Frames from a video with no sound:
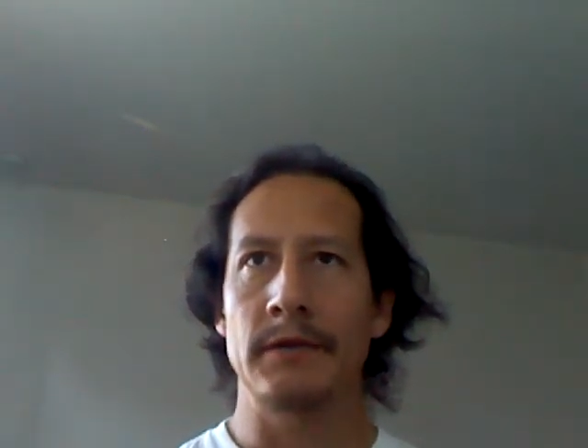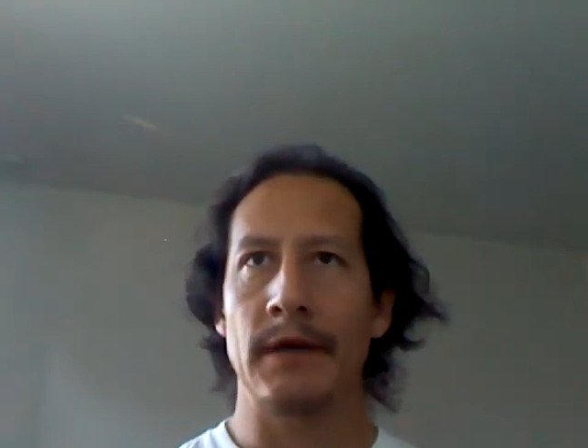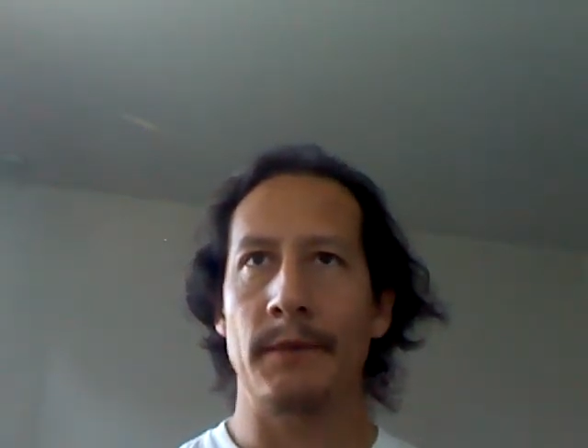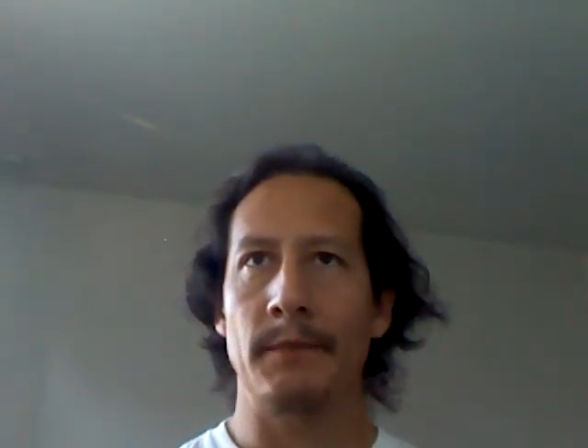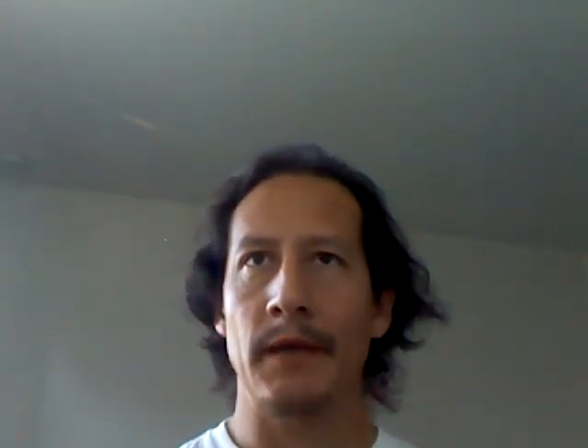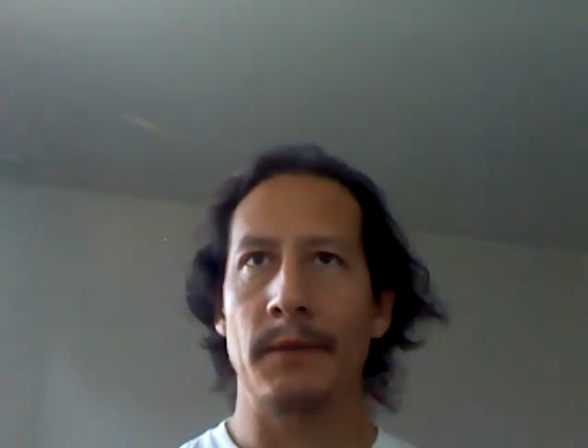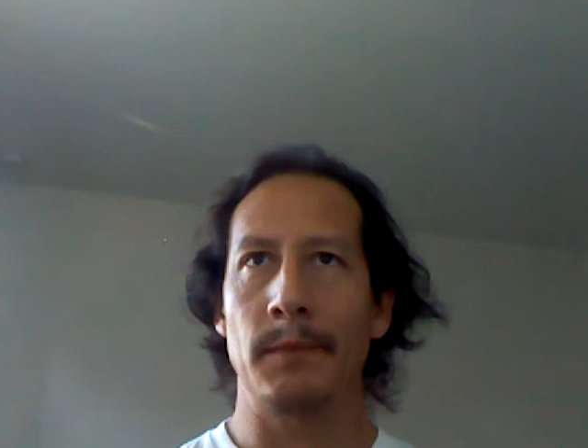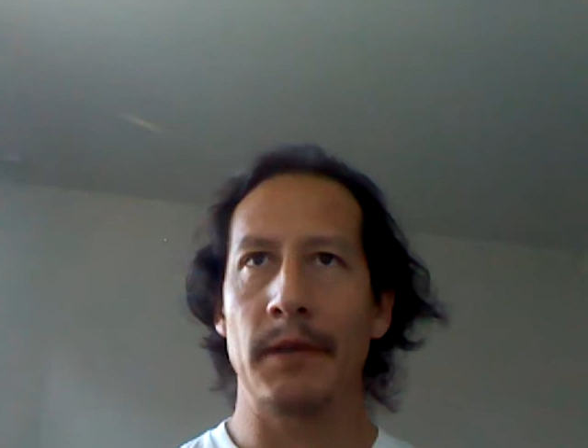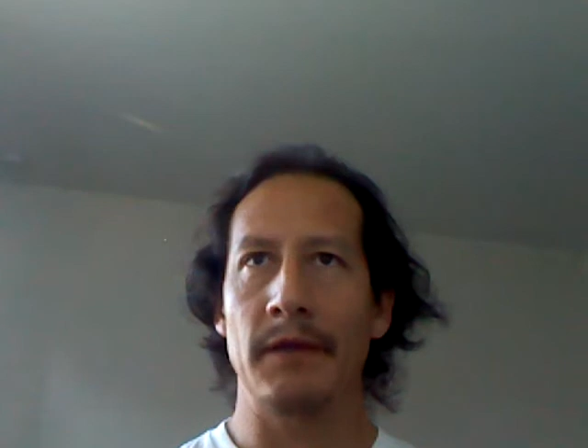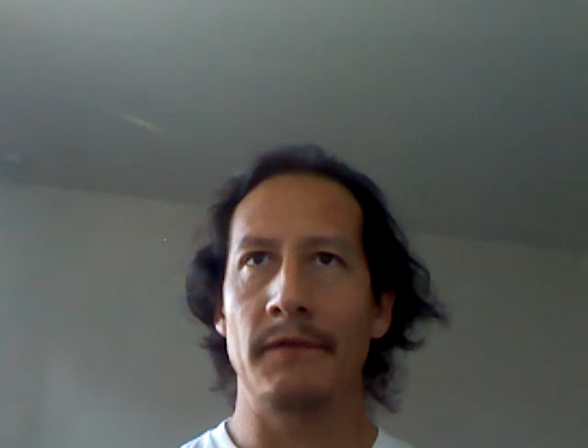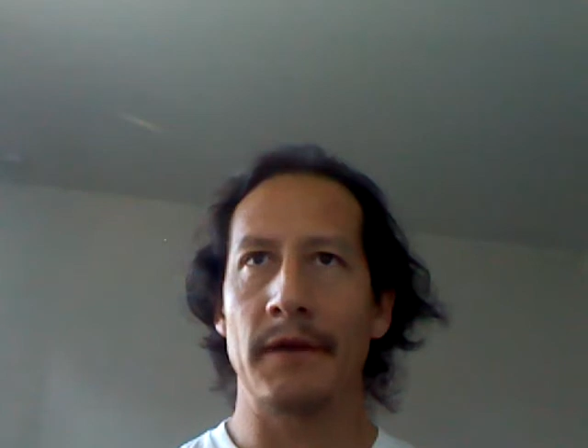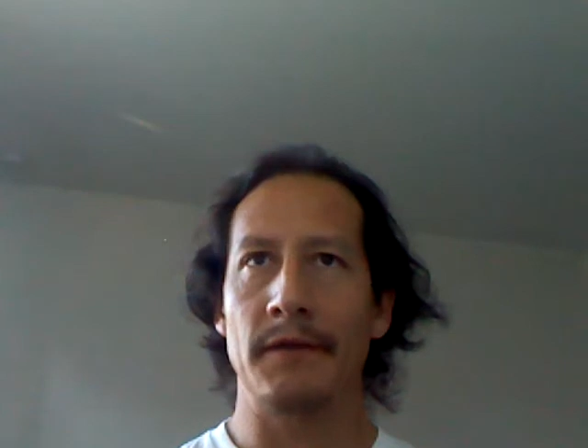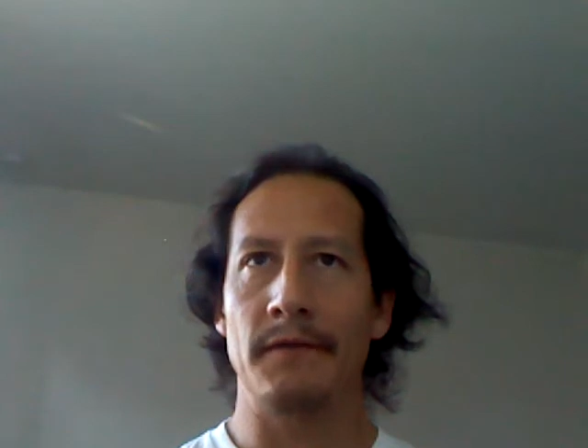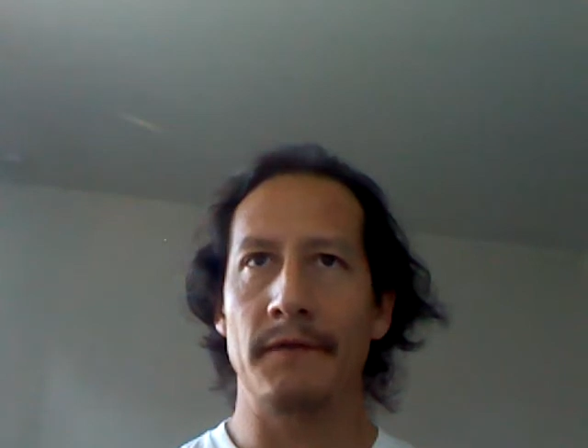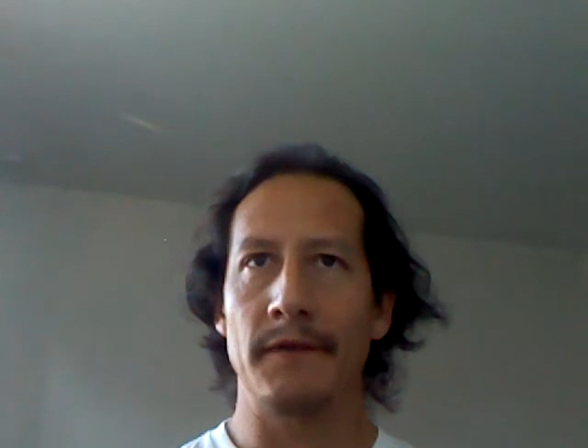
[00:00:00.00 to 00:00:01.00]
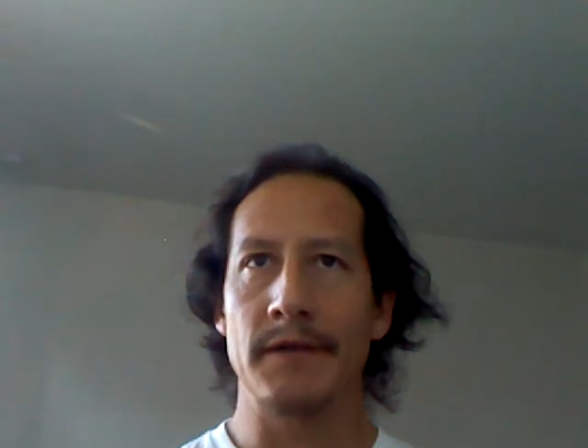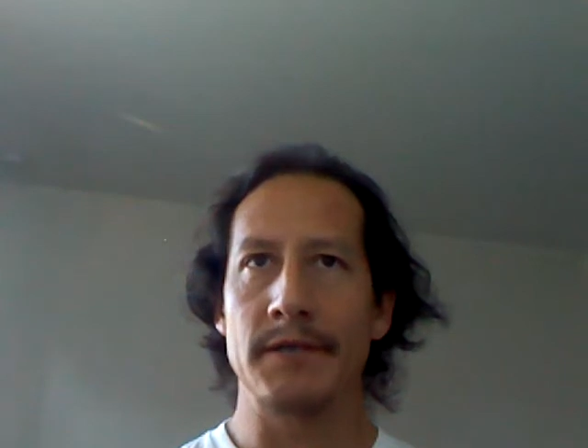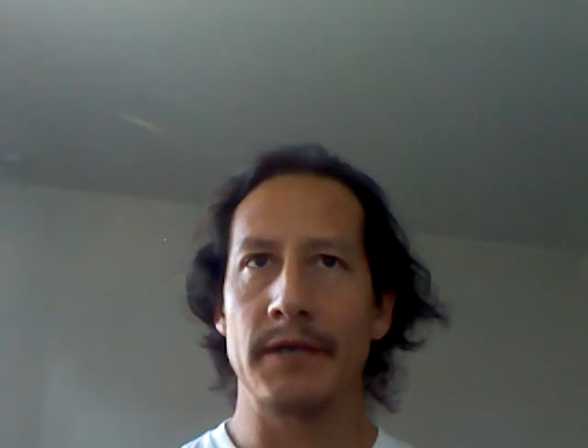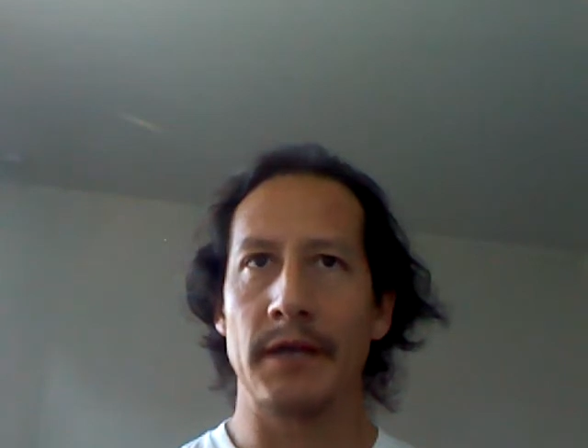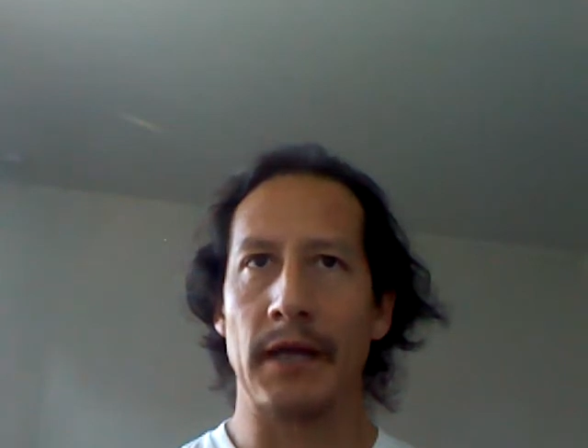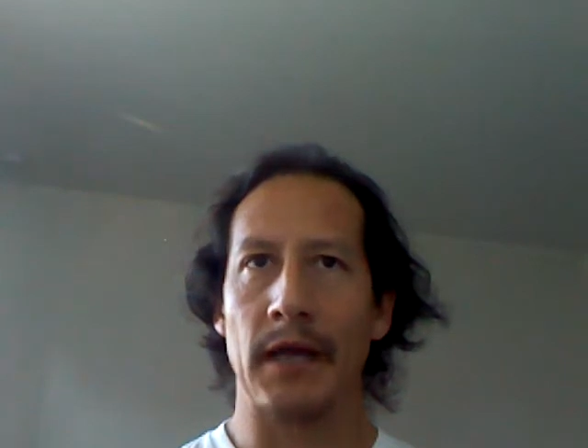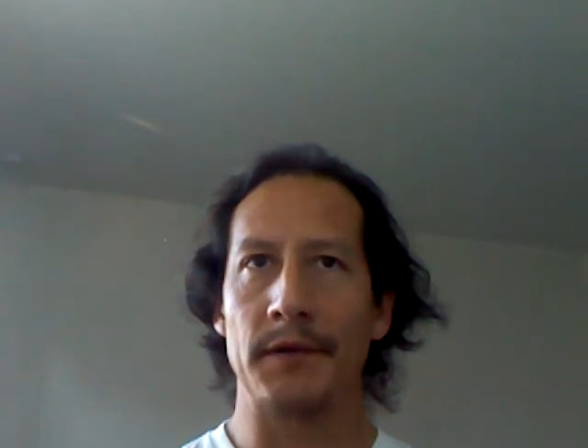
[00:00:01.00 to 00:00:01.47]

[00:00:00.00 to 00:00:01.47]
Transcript: that may be beneficial in